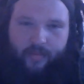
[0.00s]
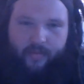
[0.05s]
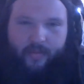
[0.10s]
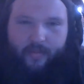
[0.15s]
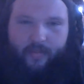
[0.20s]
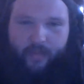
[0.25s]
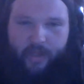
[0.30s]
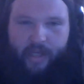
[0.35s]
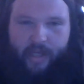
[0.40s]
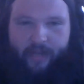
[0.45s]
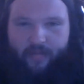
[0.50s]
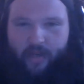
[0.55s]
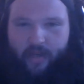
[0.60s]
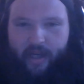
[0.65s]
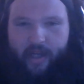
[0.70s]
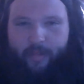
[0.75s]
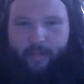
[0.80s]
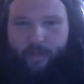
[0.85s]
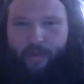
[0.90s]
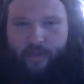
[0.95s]
when you have
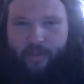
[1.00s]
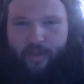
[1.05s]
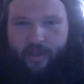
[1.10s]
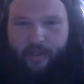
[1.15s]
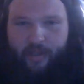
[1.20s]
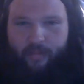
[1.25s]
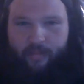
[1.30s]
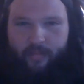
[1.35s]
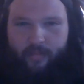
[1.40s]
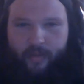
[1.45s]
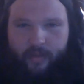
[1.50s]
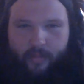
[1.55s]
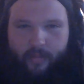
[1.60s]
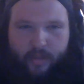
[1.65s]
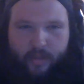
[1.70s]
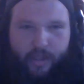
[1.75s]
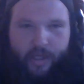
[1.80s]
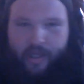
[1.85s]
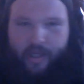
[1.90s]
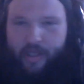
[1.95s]
time, you can
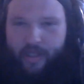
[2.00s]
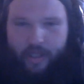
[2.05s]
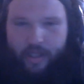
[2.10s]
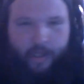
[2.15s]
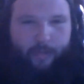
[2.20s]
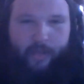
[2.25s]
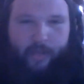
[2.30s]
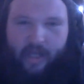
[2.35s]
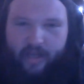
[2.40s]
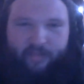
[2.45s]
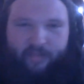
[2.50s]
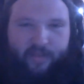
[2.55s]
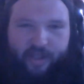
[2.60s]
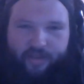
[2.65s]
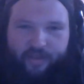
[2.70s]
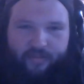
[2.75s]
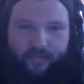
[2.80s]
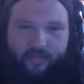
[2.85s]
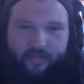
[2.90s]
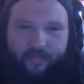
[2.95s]
kind of clean them up
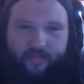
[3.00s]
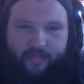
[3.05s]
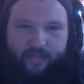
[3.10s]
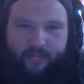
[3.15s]
and